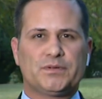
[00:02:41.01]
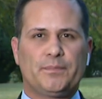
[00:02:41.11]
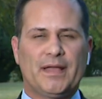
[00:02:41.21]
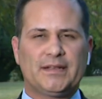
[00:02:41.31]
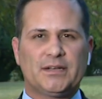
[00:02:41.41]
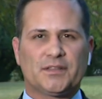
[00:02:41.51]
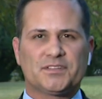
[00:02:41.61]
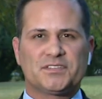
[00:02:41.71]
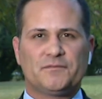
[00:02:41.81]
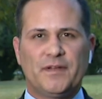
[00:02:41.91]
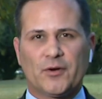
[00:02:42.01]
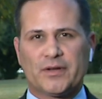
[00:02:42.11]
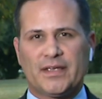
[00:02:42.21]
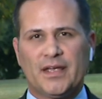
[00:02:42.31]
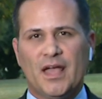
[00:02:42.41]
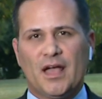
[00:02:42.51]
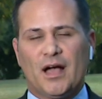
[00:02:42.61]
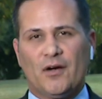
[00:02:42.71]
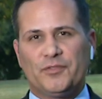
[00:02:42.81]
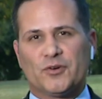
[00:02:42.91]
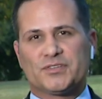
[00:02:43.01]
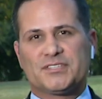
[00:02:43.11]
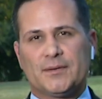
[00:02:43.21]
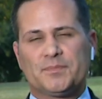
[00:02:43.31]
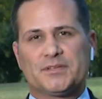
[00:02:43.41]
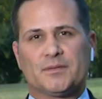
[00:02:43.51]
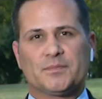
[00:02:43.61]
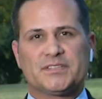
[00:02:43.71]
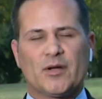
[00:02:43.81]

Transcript: depending on the severity of their symptoms.